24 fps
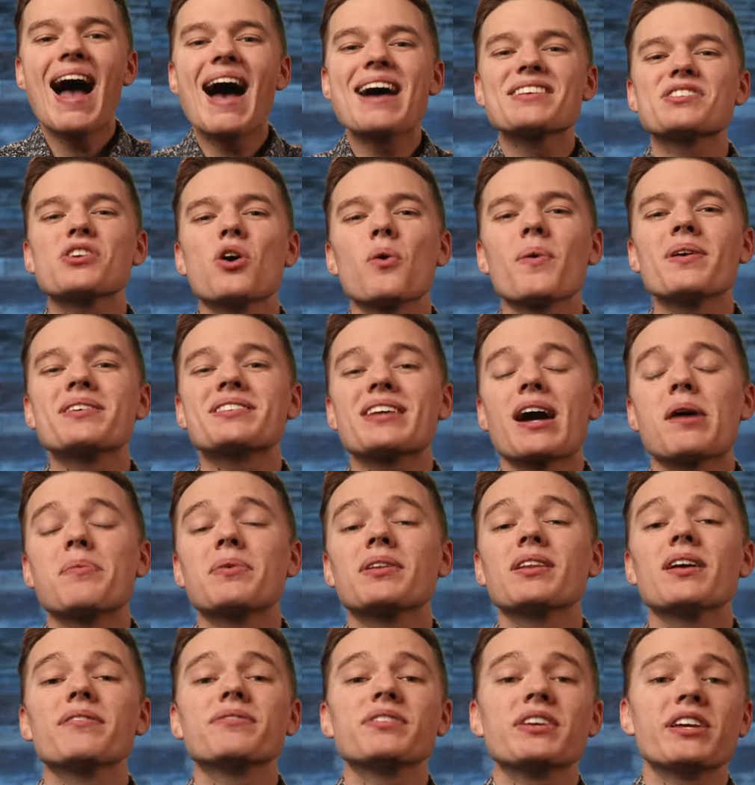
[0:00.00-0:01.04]
As always, I
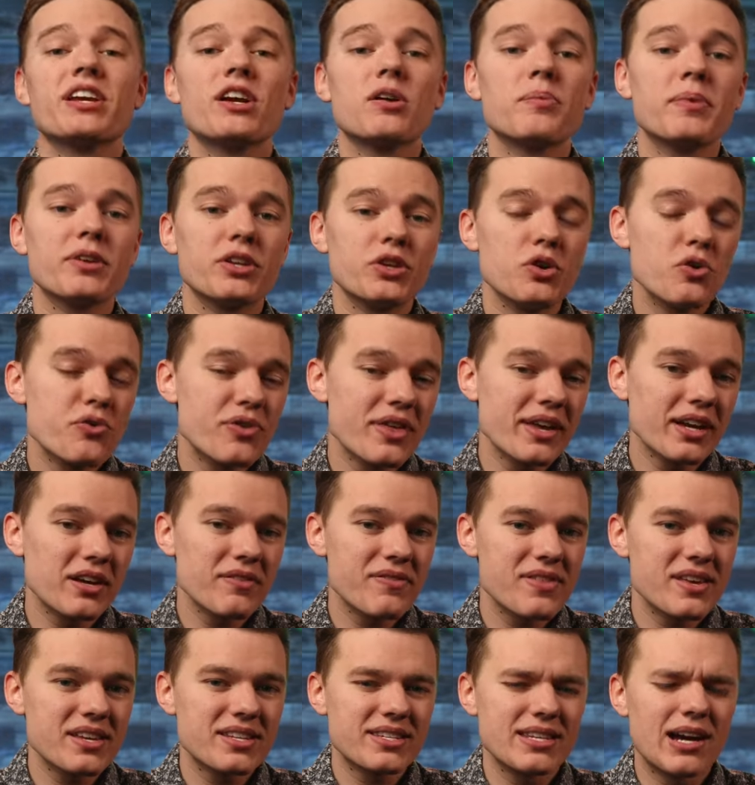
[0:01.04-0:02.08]
would love to hear what you think
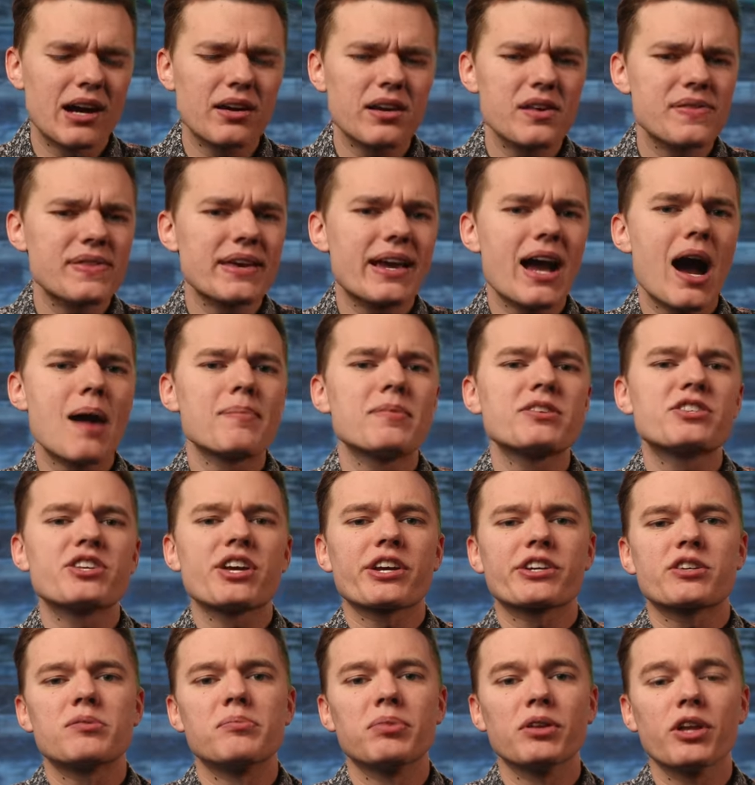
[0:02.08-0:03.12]
of this down in the comment
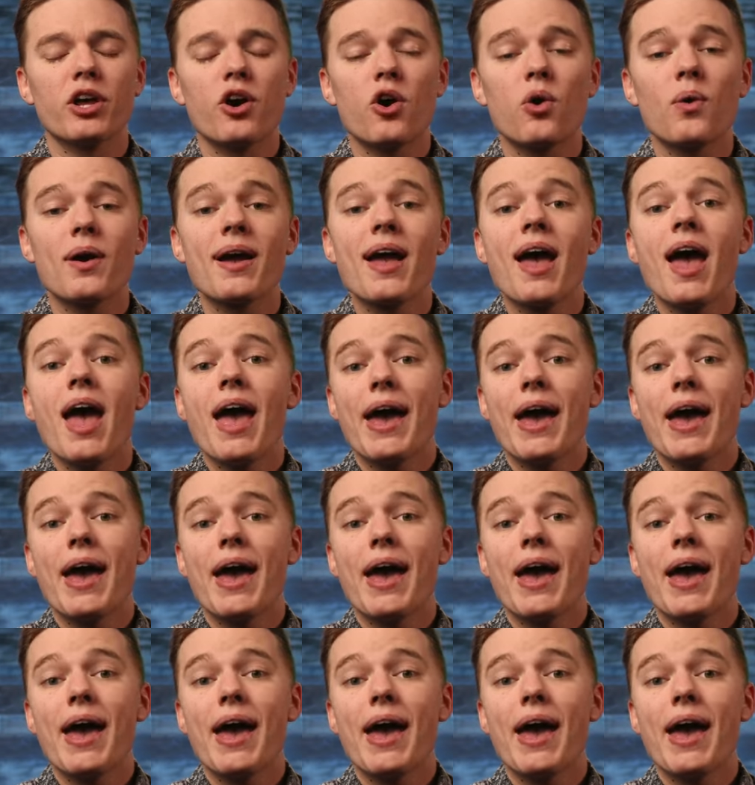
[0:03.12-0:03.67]
section below